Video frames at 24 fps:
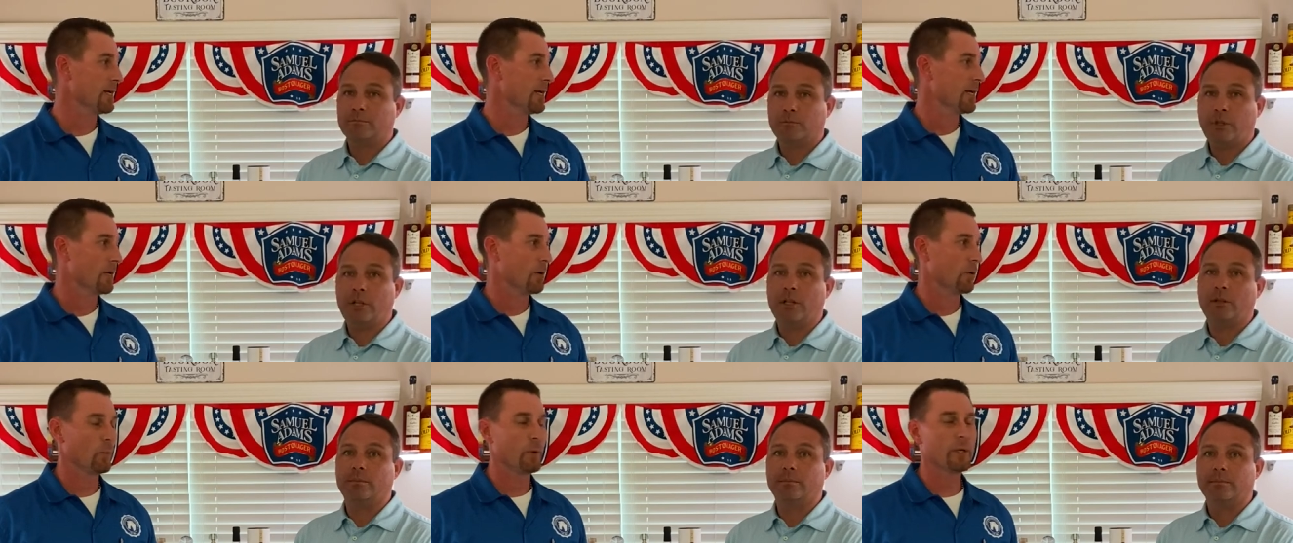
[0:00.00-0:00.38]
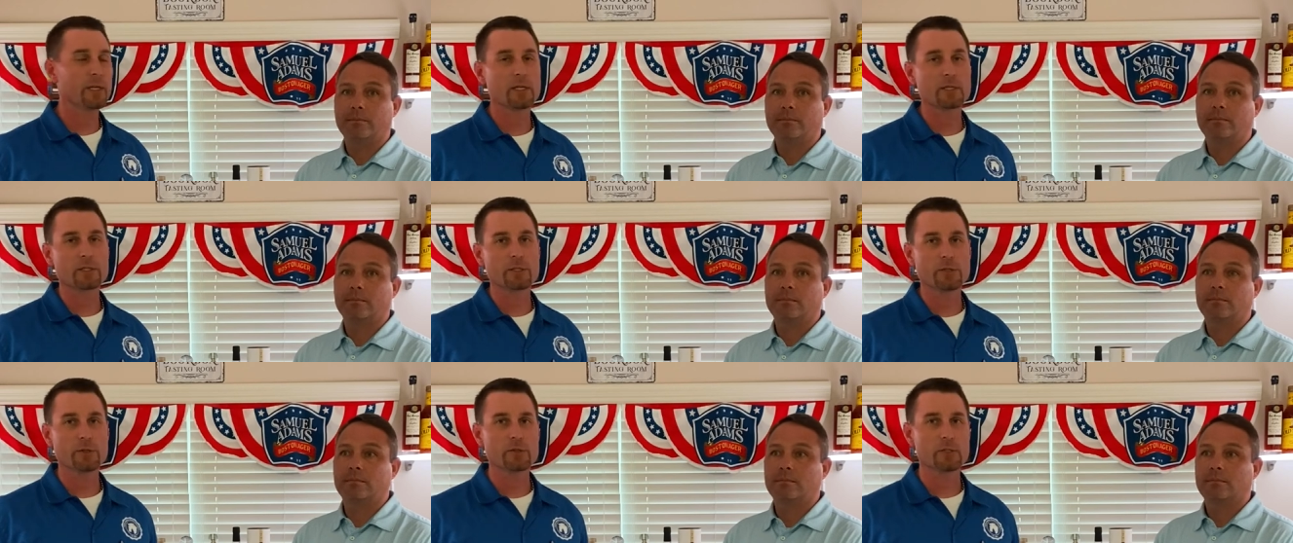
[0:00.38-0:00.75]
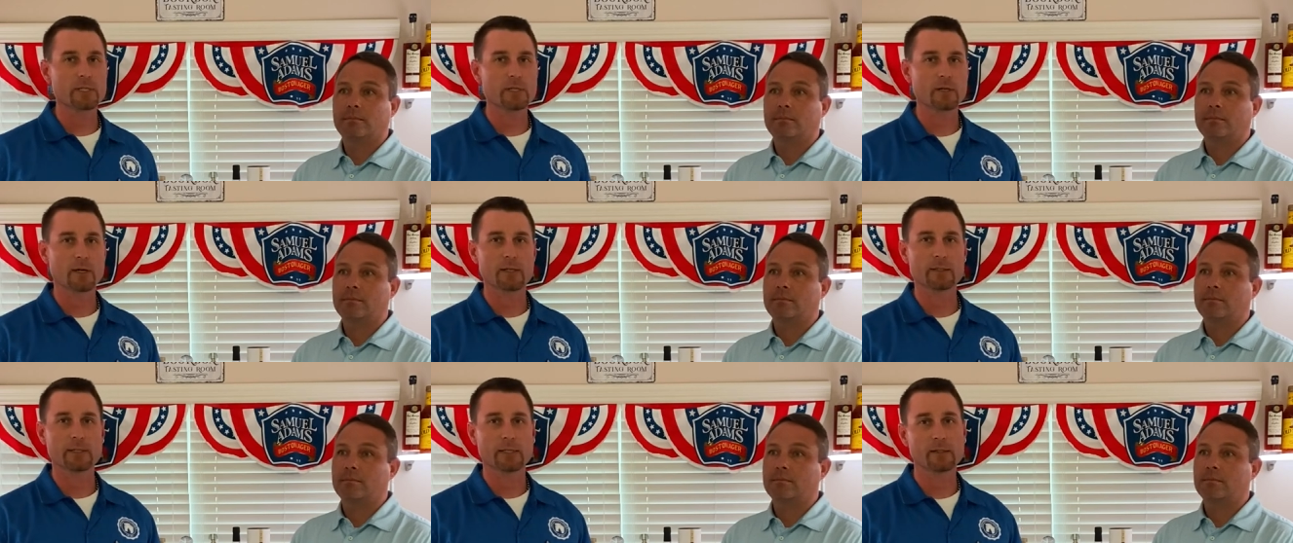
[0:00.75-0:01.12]
Speaker 1: we do we just usually
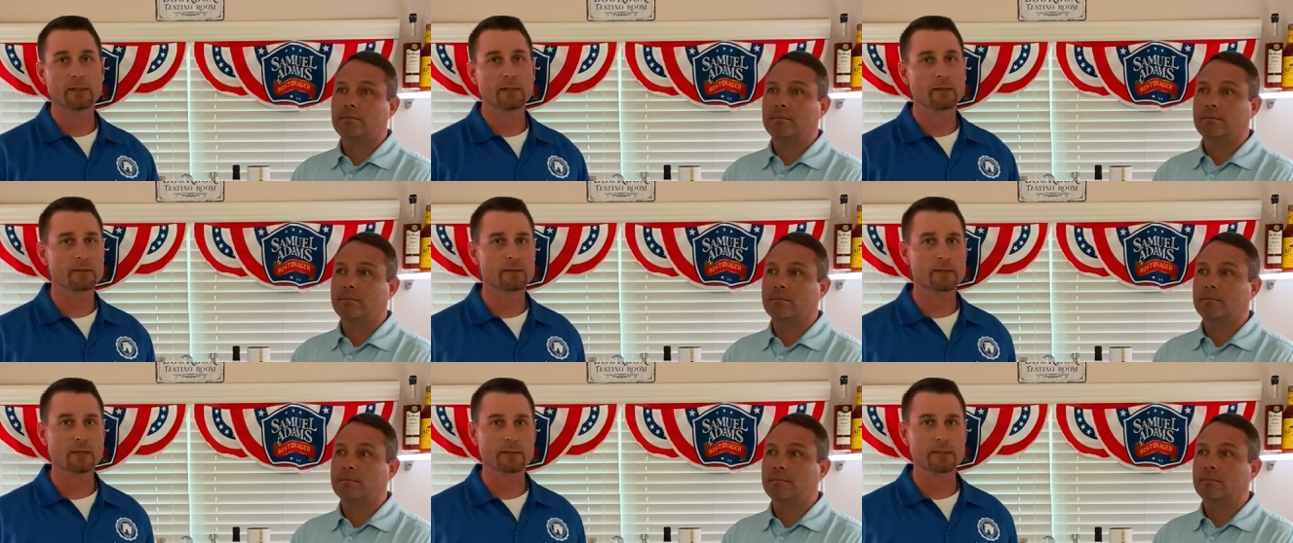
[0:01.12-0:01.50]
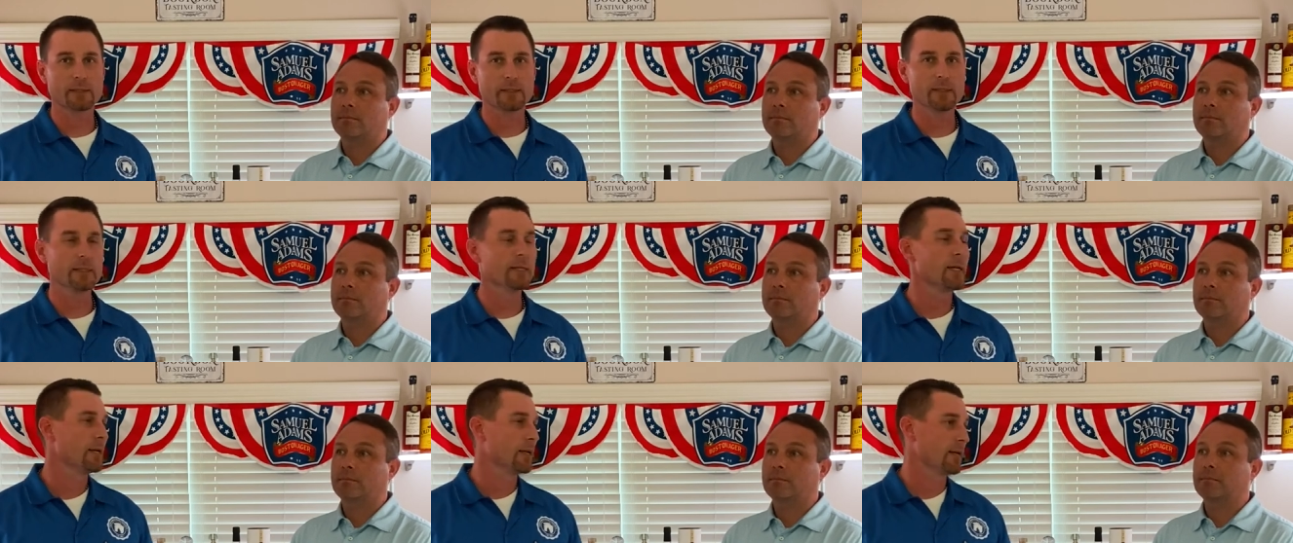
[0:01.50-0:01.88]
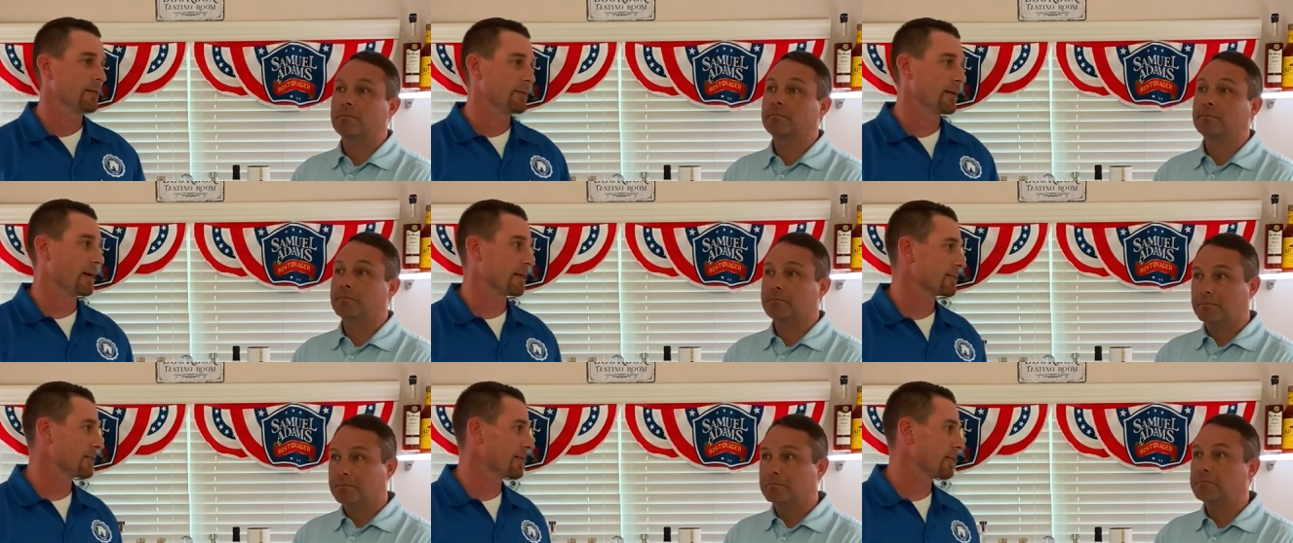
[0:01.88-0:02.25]
hunt in kentucky
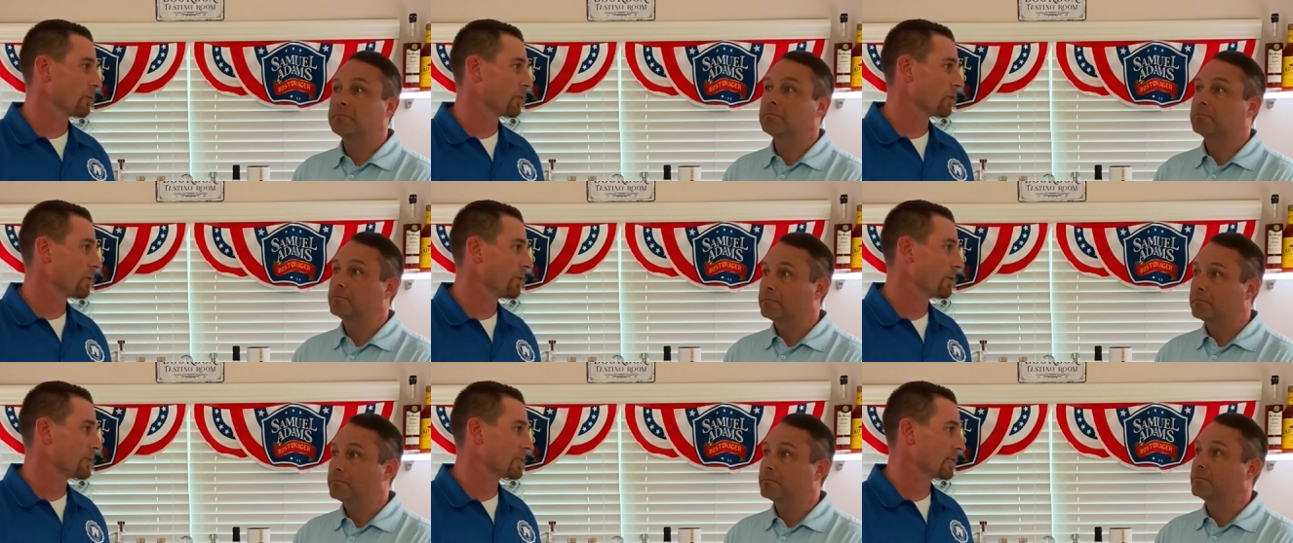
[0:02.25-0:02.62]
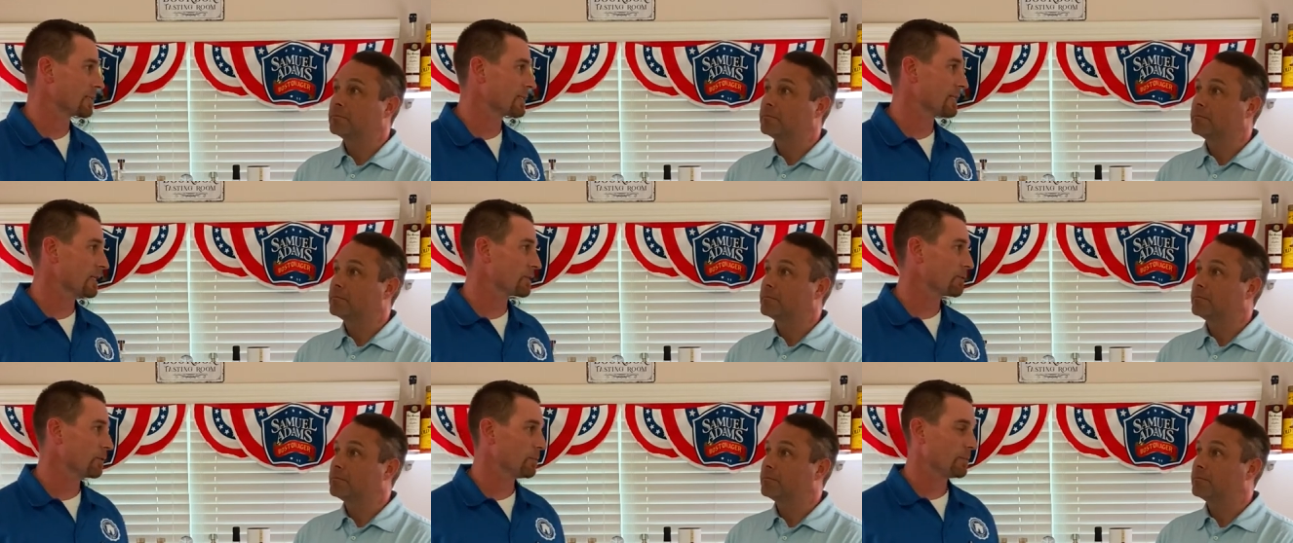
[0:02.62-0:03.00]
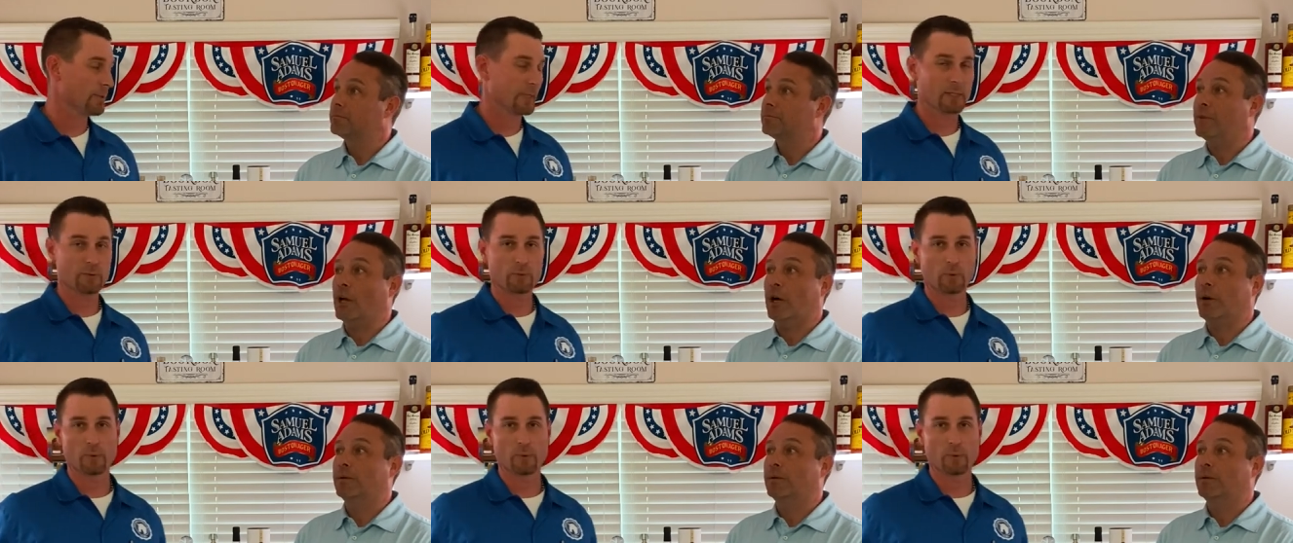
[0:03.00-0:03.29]
not saying that we're always successful, but that's no.